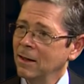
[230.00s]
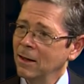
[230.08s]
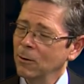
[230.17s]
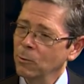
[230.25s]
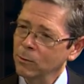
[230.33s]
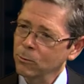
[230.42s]

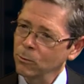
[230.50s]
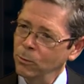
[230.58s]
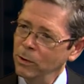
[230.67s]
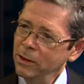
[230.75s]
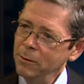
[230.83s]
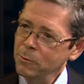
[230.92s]
Well,
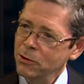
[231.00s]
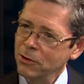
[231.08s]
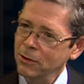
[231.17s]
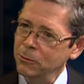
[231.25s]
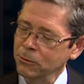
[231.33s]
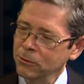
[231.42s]
William
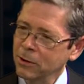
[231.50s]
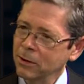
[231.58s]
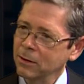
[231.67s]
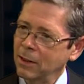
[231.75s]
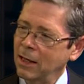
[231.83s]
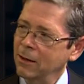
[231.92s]
showed
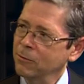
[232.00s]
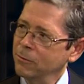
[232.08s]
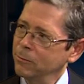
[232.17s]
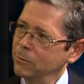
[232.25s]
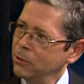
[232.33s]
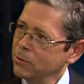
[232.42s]
how
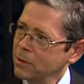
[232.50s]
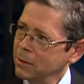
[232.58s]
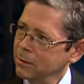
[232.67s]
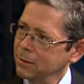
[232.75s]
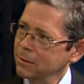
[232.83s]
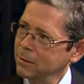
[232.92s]
using